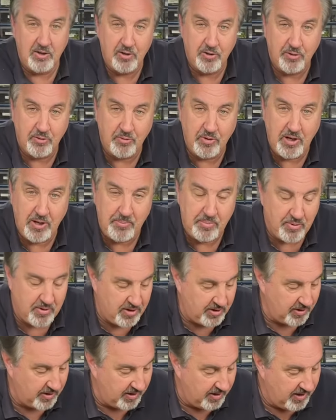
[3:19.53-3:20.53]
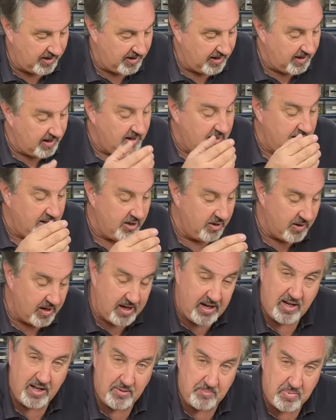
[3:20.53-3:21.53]
your 3D printer. Your
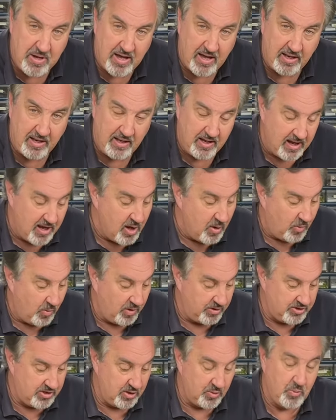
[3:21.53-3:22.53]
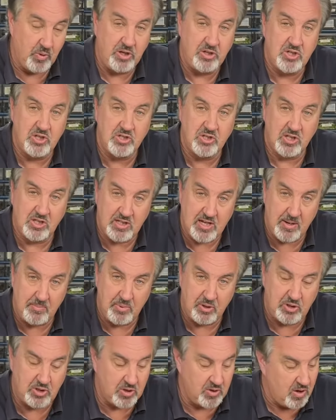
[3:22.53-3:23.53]
heated bed. Once it reaches a
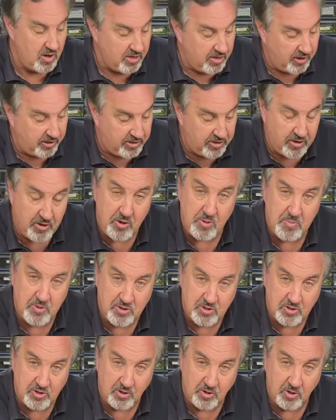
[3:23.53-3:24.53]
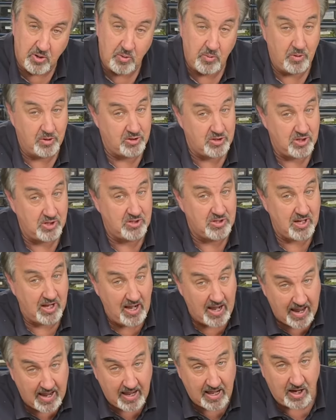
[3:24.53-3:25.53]
temperature, the thermistor, which is
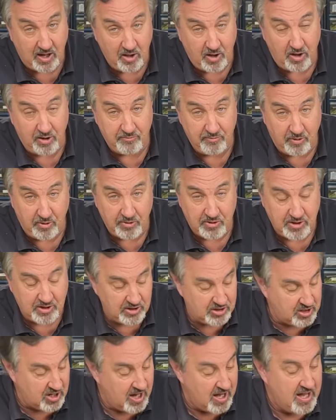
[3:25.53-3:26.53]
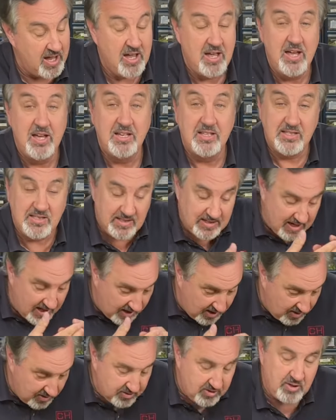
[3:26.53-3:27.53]
an analog voltage,
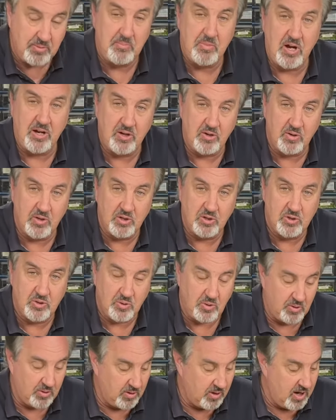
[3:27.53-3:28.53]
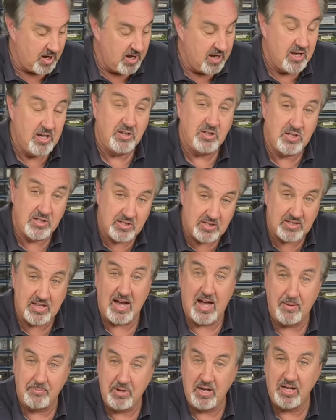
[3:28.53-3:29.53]
tells the microcontroller to
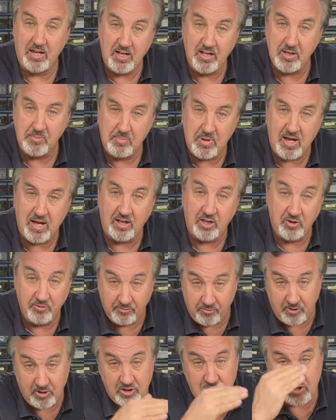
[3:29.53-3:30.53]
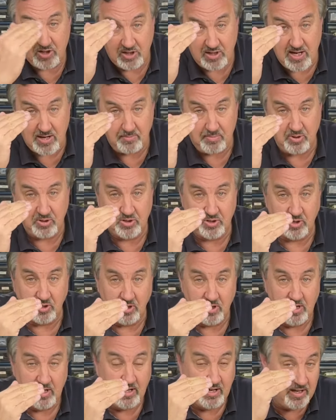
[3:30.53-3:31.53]
stop heating the bed. You've reached the temperature.
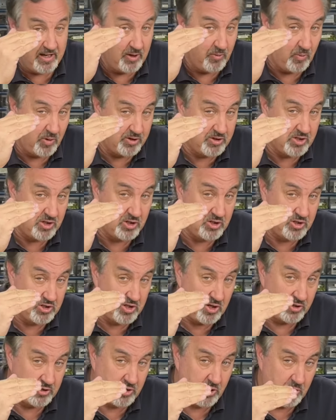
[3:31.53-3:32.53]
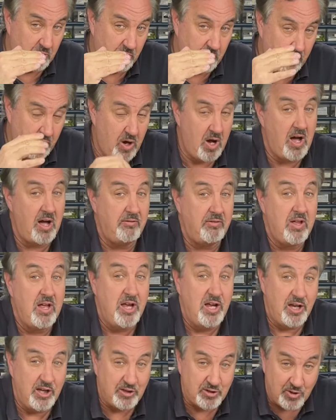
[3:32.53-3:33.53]
And then once it starts cooling off,
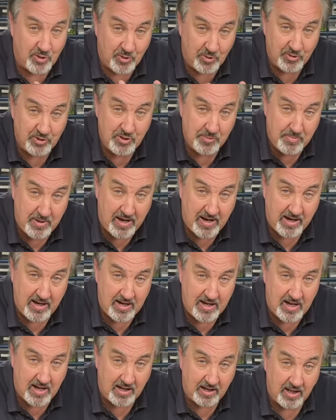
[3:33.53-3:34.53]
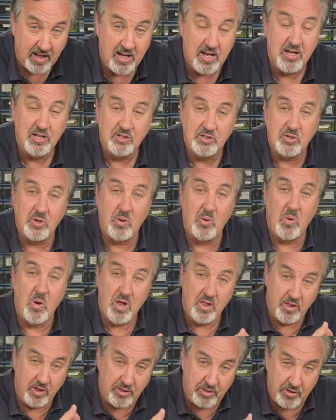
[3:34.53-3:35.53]
it turns it back on. So
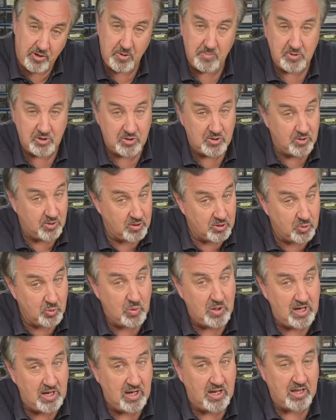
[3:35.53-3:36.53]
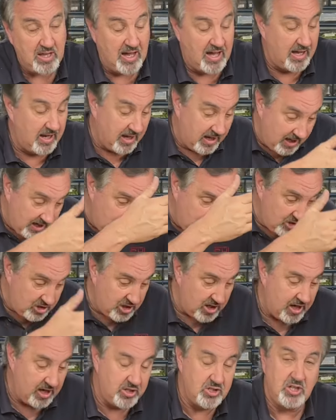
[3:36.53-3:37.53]
the thermistor is reading that and
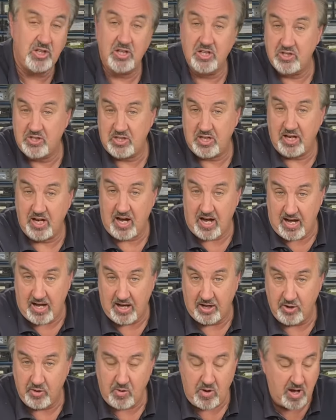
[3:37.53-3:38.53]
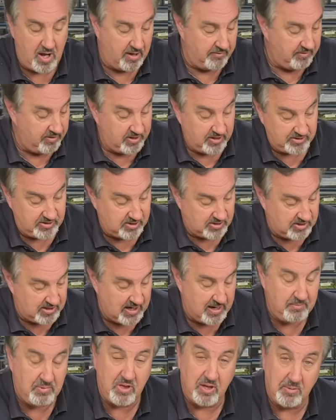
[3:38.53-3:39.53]
changing this thing on or off. It does the
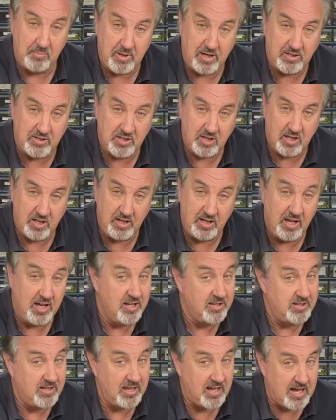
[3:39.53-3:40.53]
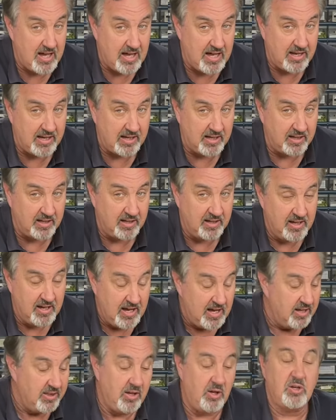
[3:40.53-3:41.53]
same thing basically to the hot end.
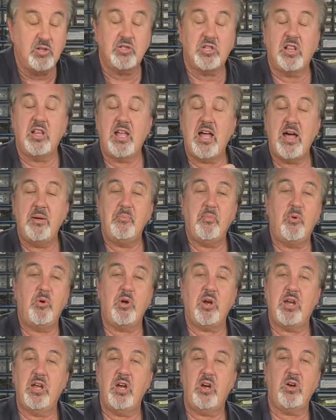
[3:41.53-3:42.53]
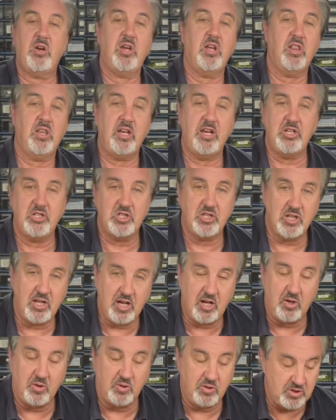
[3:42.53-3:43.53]
Now there's a lot more calculation
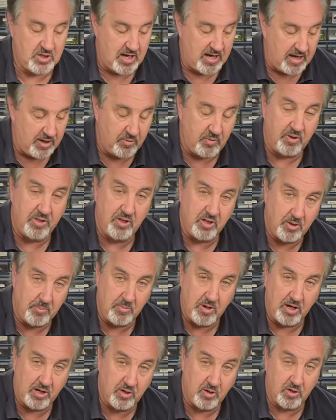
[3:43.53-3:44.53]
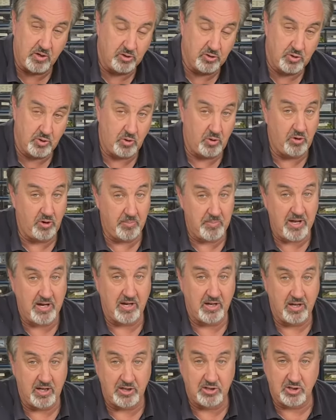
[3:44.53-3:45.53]
that goes on within the microcontroller to make
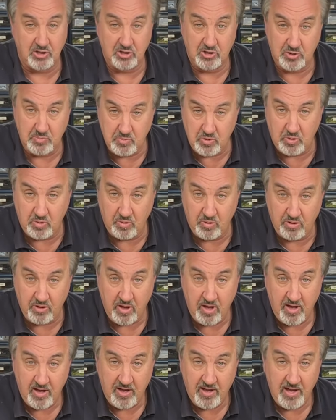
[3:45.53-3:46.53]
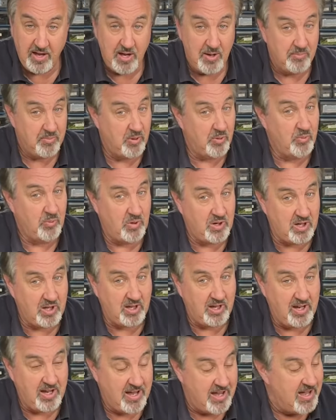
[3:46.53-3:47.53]
it nice and smooth. But
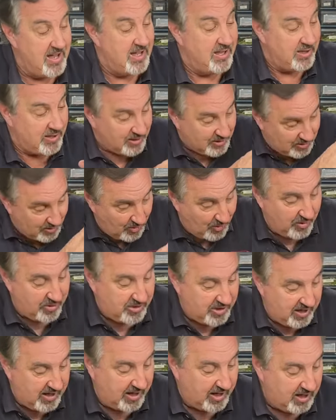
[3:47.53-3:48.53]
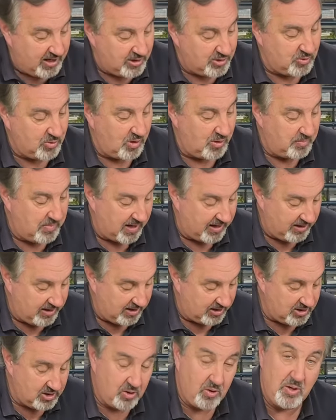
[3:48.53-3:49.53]
really, this whole thing is run by
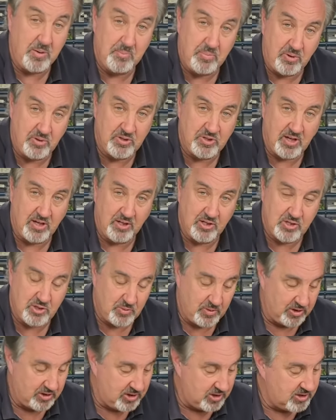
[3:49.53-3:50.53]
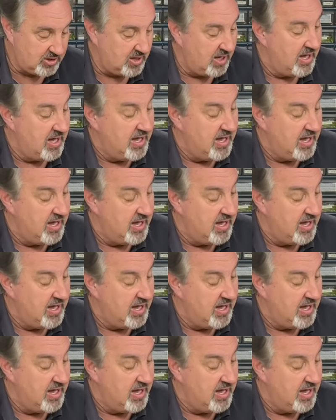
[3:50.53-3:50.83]
digital inputs on the switches,